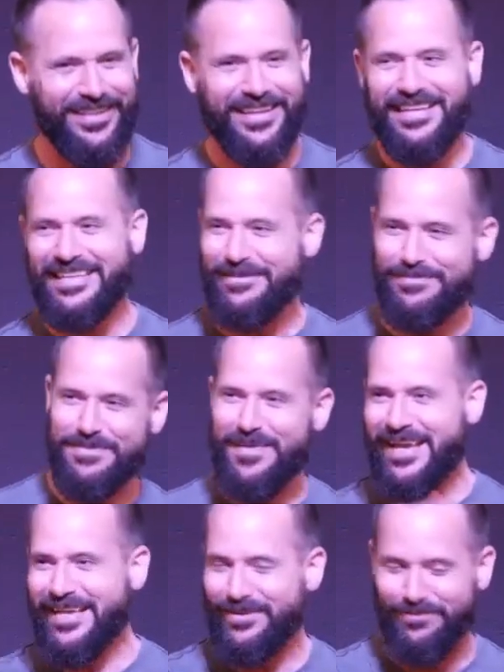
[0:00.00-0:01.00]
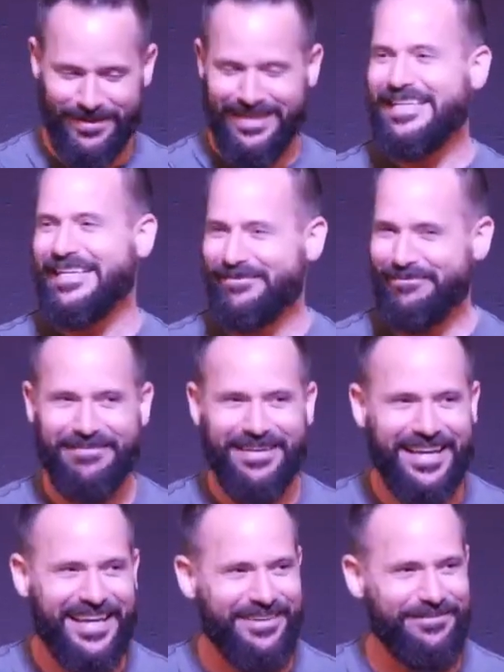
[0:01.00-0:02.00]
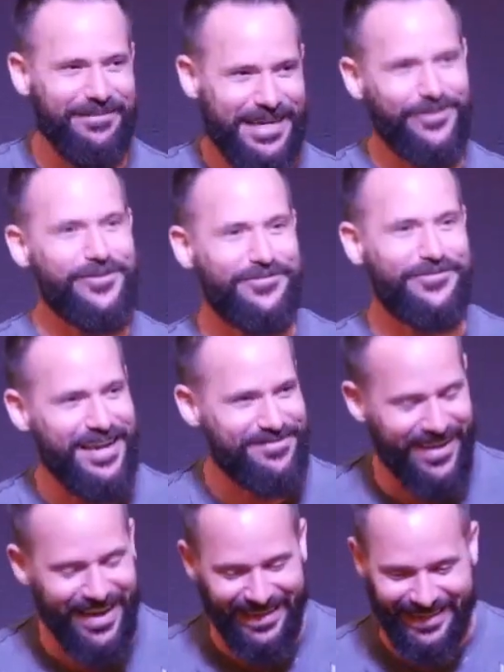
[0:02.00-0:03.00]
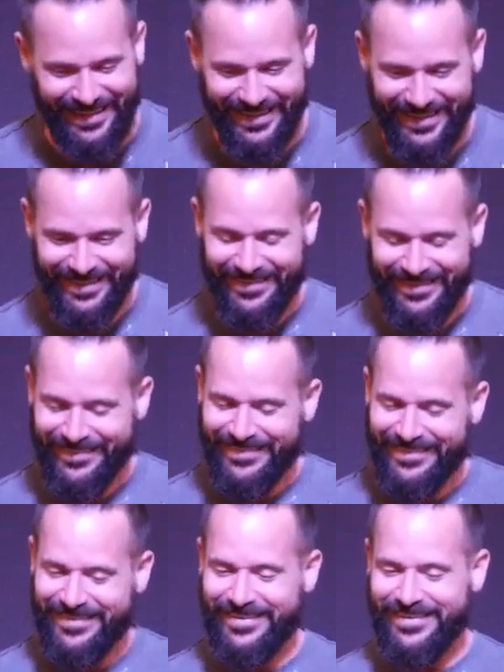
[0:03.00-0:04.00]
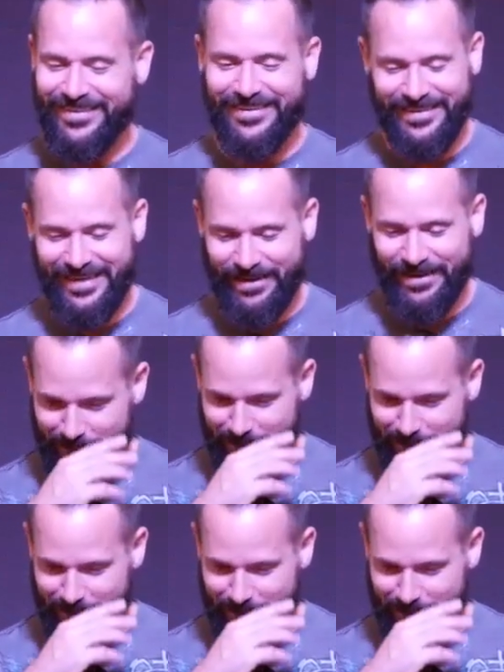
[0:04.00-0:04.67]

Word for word: Get me back at the millennium in my glorified body. Uh, anyway,